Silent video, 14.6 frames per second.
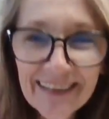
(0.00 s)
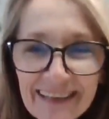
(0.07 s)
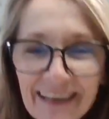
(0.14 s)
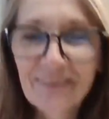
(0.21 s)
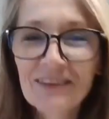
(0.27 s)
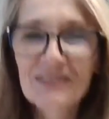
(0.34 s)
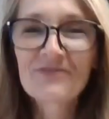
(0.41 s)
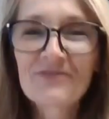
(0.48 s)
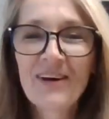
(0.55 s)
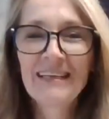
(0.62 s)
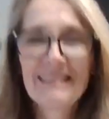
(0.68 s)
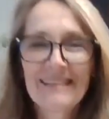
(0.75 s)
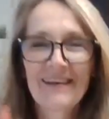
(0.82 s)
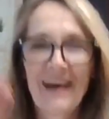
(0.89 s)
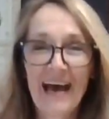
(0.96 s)
That was
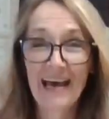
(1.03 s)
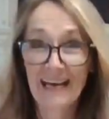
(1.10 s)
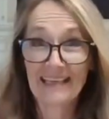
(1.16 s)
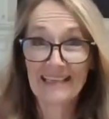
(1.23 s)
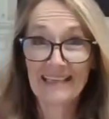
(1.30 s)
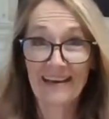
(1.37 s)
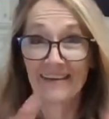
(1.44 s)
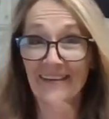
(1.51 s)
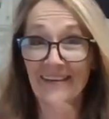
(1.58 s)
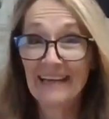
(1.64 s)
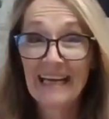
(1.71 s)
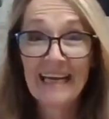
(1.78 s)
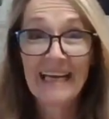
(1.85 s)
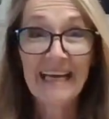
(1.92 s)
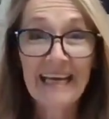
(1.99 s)
fun. So how did I deal?
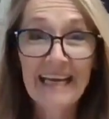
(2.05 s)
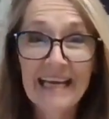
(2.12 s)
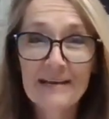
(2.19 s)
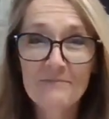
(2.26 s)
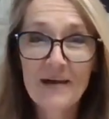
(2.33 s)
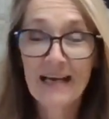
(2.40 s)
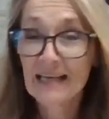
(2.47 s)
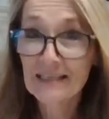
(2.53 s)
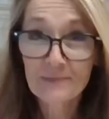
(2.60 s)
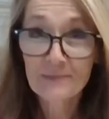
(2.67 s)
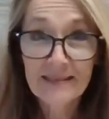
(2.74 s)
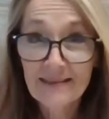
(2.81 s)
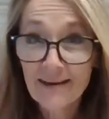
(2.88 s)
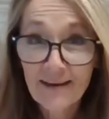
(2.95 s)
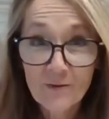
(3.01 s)
my
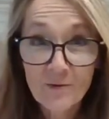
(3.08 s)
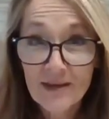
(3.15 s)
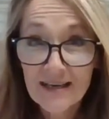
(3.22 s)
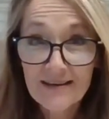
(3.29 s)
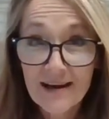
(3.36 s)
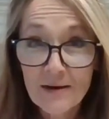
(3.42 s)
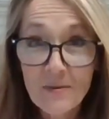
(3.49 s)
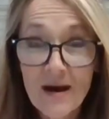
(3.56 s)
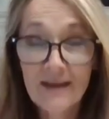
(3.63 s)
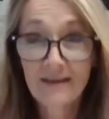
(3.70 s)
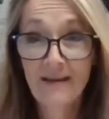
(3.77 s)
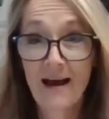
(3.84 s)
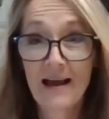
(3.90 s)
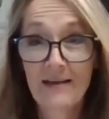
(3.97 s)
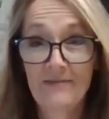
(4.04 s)
husband said he wouldn't come on
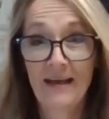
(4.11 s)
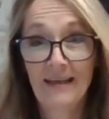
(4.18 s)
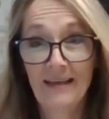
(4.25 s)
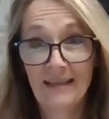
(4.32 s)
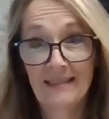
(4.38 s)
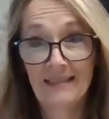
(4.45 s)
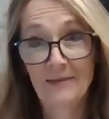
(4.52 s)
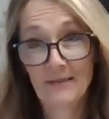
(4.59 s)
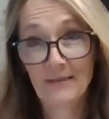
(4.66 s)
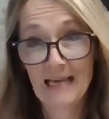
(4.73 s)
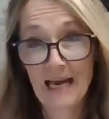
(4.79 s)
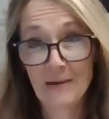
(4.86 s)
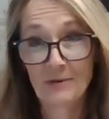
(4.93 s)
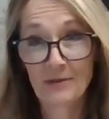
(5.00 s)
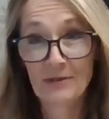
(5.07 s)
alive unless he was
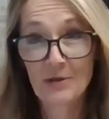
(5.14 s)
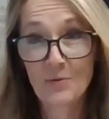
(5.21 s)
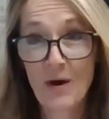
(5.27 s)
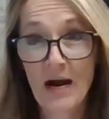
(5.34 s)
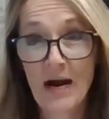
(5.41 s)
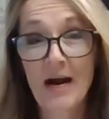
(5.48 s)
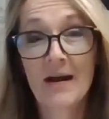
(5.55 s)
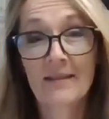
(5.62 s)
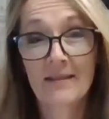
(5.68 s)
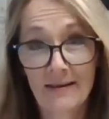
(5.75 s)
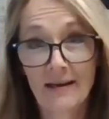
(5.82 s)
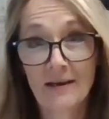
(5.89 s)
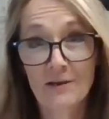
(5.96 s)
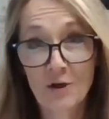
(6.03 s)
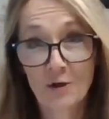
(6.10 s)
able to wear the
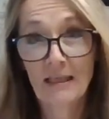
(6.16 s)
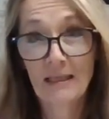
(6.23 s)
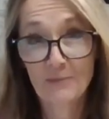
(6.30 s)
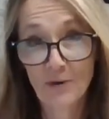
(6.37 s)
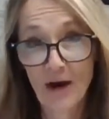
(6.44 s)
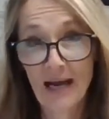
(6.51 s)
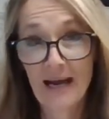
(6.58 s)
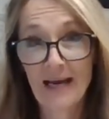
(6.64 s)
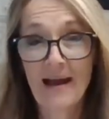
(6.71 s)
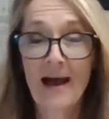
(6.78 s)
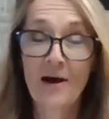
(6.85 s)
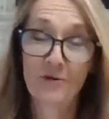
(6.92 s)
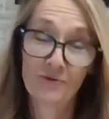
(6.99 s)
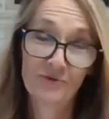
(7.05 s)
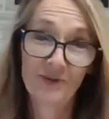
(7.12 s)
Nacho Libre
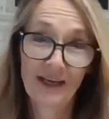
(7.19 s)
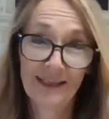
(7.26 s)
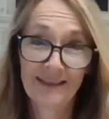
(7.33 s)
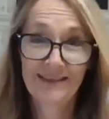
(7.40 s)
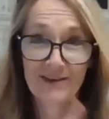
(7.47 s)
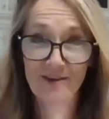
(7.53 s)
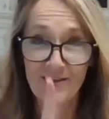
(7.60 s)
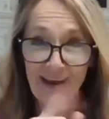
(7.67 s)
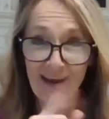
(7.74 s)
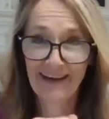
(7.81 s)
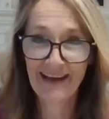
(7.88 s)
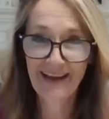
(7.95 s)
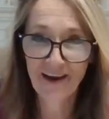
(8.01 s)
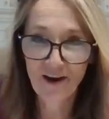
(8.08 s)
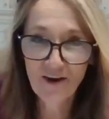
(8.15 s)
outfit. So there
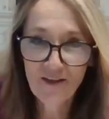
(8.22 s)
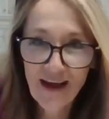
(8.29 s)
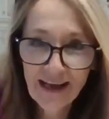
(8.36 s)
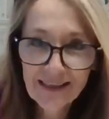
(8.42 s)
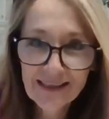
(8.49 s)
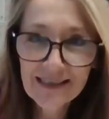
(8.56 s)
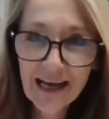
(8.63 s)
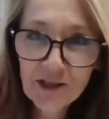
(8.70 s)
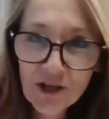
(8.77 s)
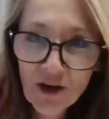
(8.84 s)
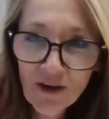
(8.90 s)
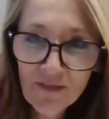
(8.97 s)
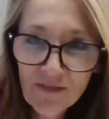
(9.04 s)
you go. That's Nacho.